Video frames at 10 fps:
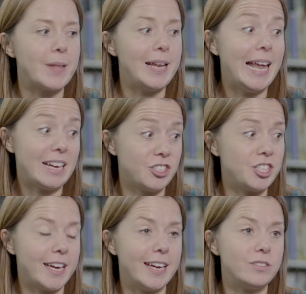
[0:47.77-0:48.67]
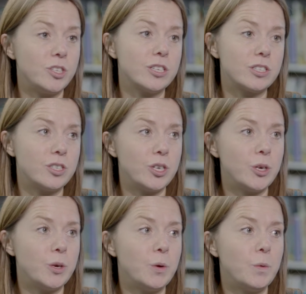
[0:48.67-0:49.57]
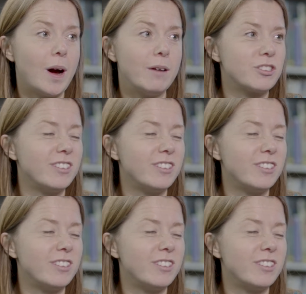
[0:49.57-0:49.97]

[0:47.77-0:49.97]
last year. I was